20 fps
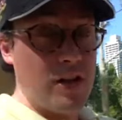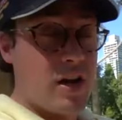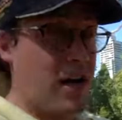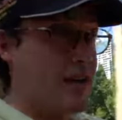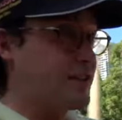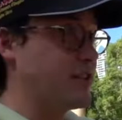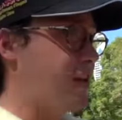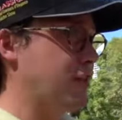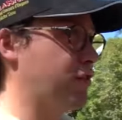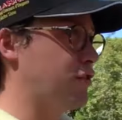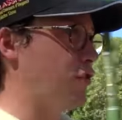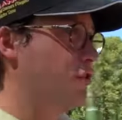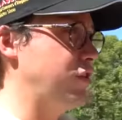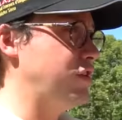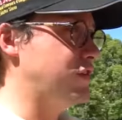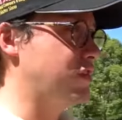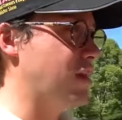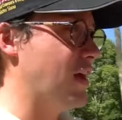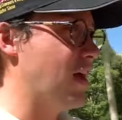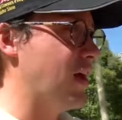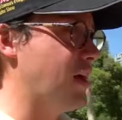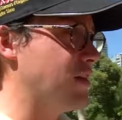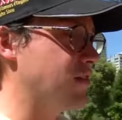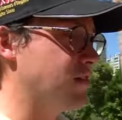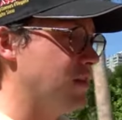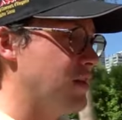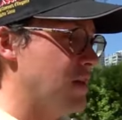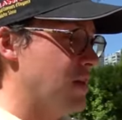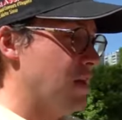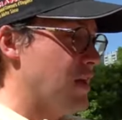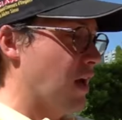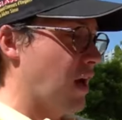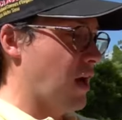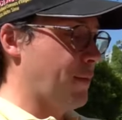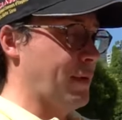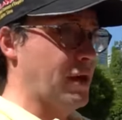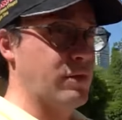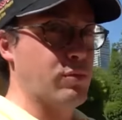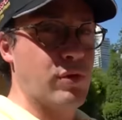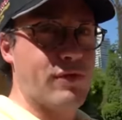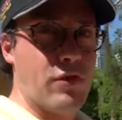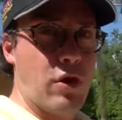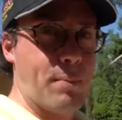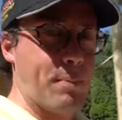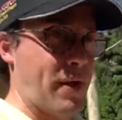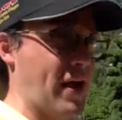1930s cars. I mean, we've got